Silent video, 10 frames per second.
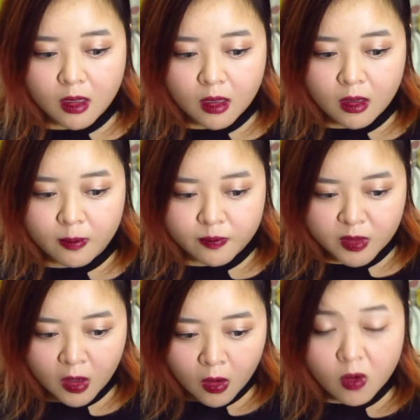um,
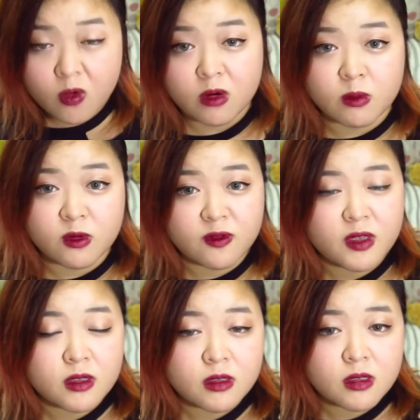horror
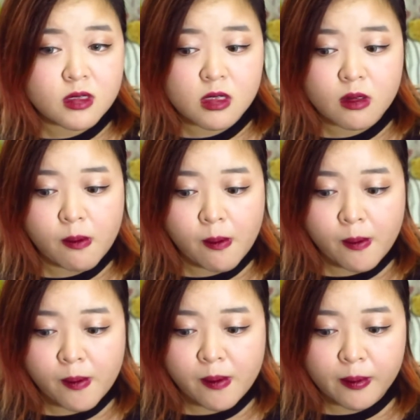movies. Mm.